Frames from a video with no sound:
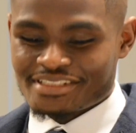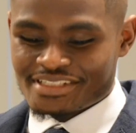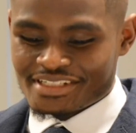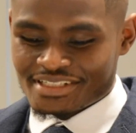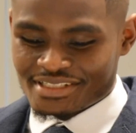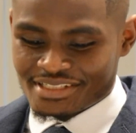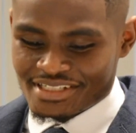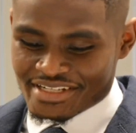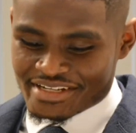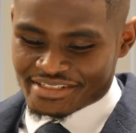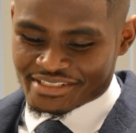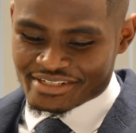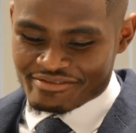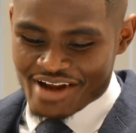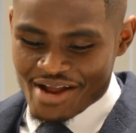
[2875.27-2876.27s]
here
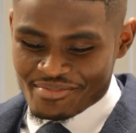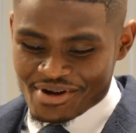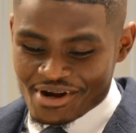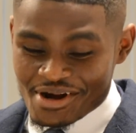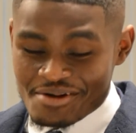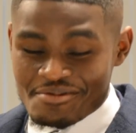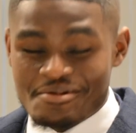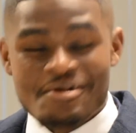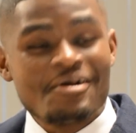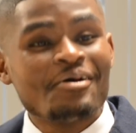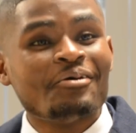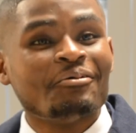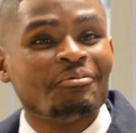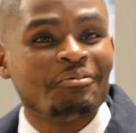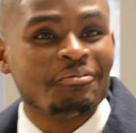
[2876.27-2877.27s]
to wrap up.
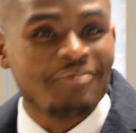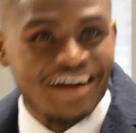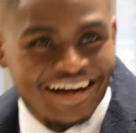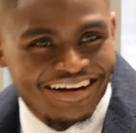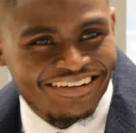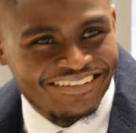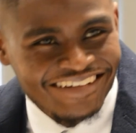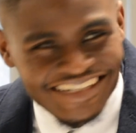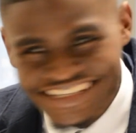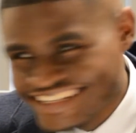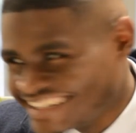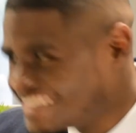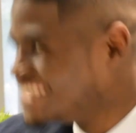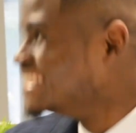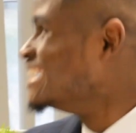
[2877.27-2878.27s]
Wow,
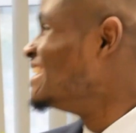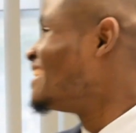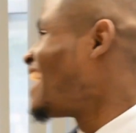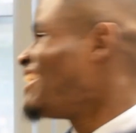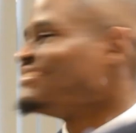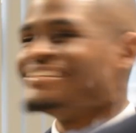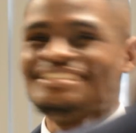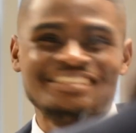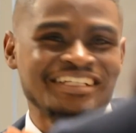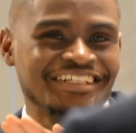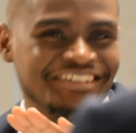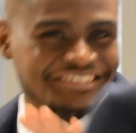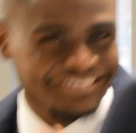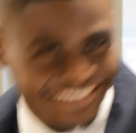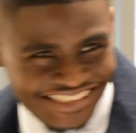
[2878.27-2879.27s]
that was
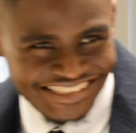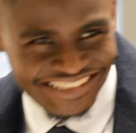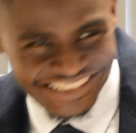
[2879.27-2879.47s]
really